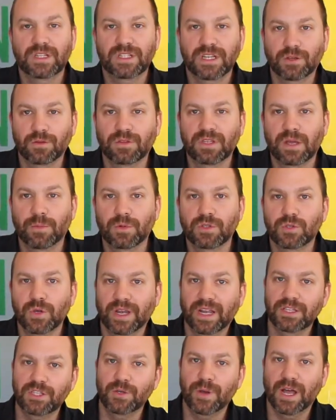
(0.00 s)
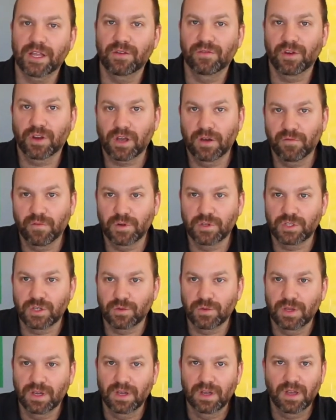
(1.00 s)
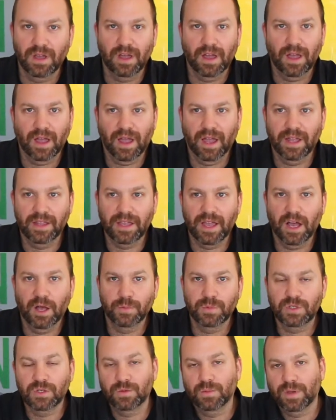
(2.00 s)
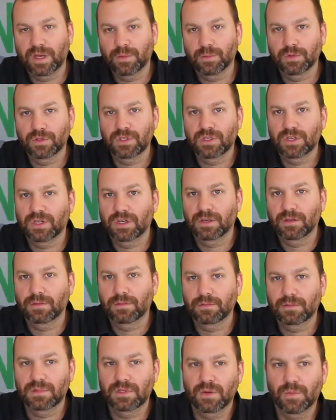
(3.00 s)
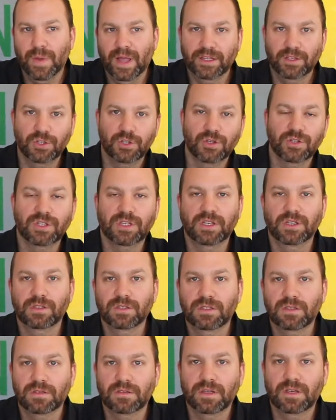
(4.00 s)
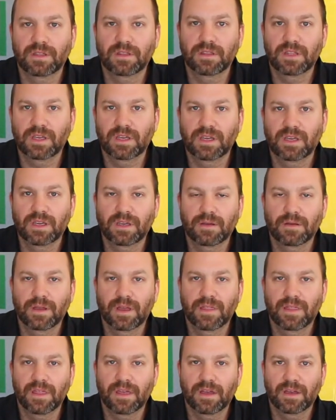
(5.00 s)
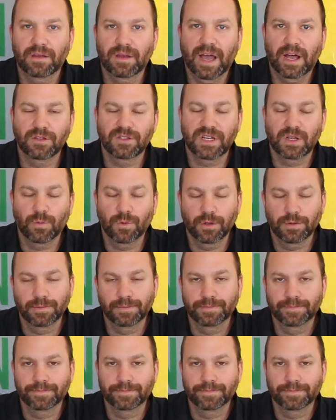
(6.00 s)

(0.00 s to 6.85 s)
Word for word: single table. So it gets you out of your comfort zone and it helps you be able to, to manage your skills in the, in the outside world